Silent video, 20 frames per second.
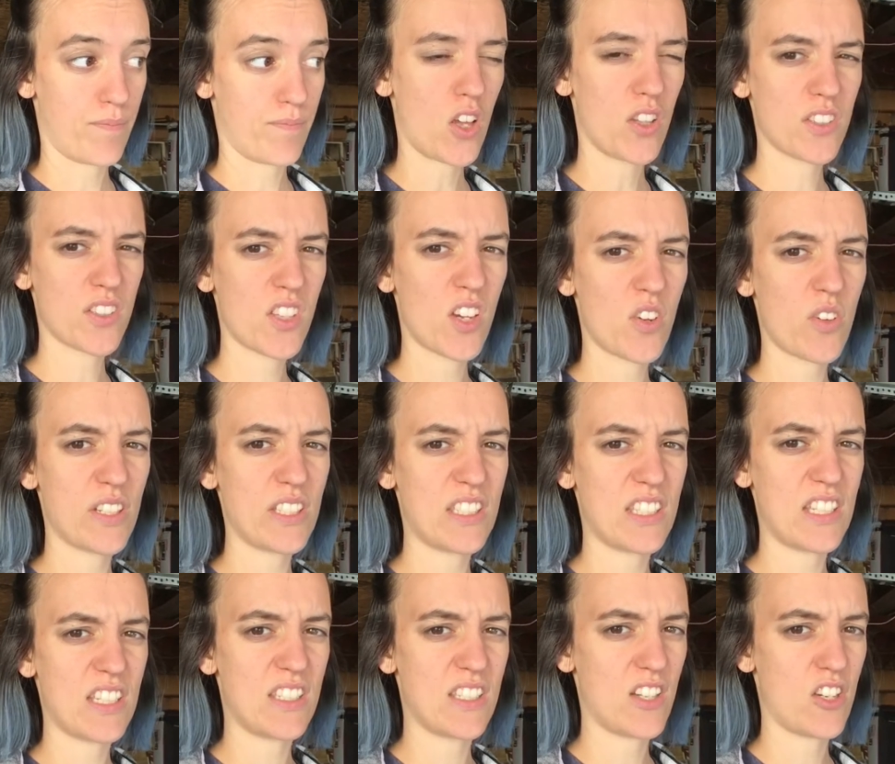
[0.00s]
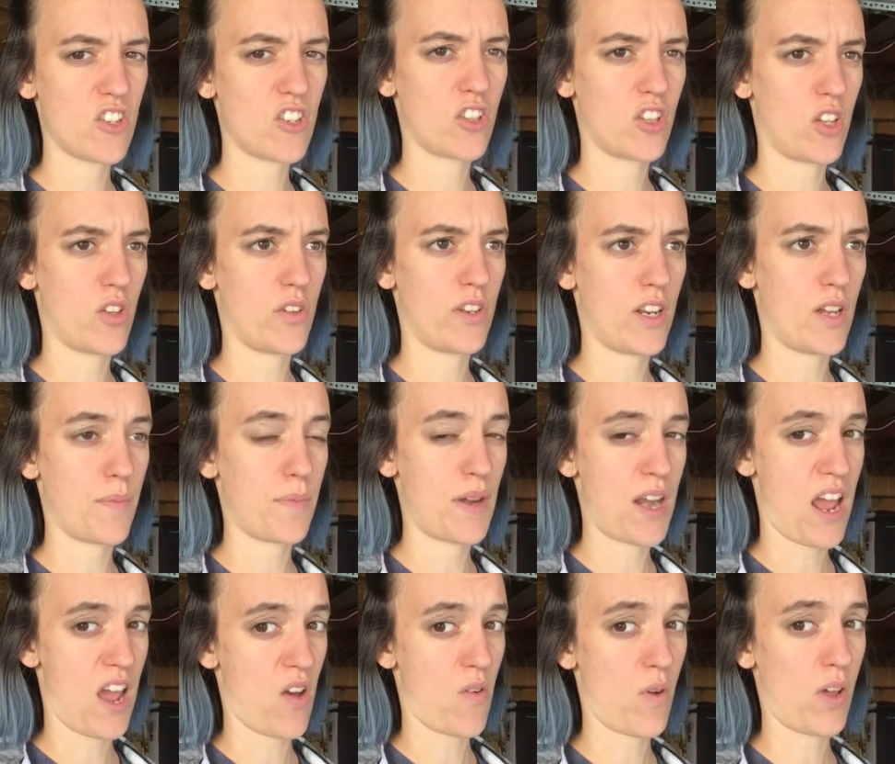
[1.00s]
Also, it's easier to load it up now